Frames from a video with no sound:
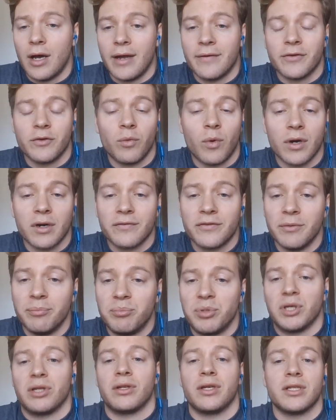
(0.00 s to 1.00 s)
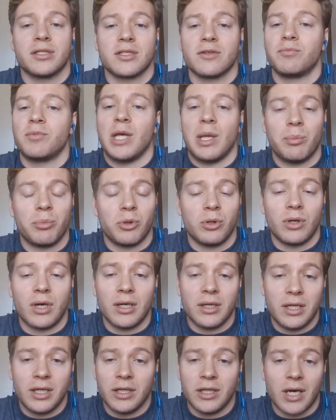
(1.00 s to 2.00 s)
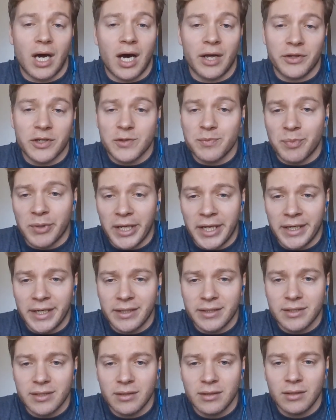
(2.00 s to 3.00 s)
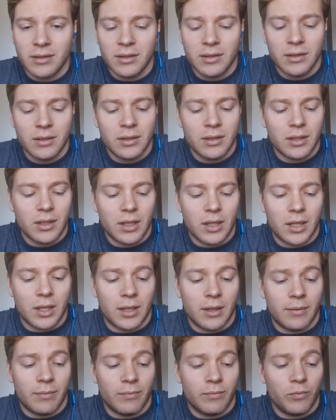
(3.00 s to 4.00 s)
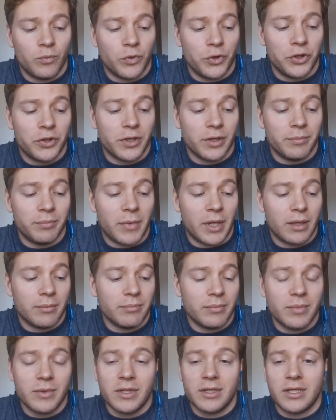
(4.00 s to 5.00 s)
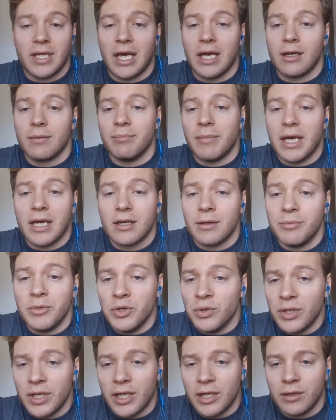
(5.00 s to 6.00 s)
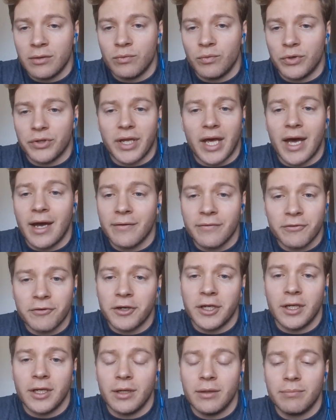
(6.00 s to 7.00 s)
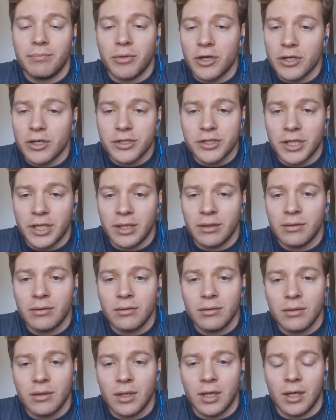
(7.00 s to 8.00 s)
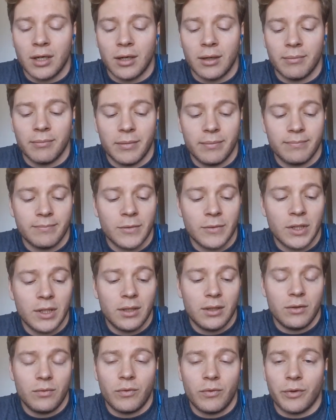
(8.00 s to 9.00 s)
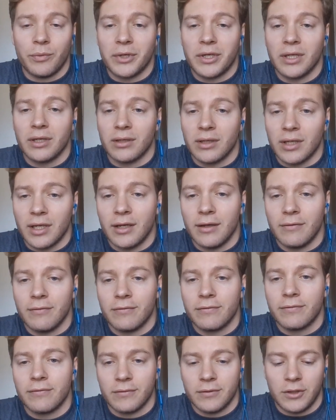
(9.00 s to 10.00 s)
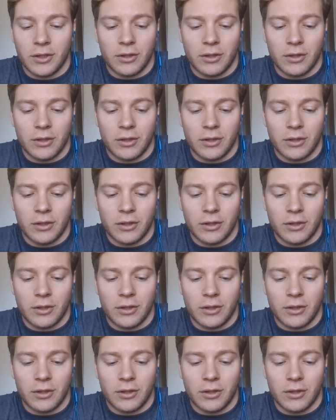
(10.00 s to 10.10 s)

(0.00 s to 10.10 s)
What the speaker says: one of the billions of people on this planet, where you can make communion with every person, where we can live.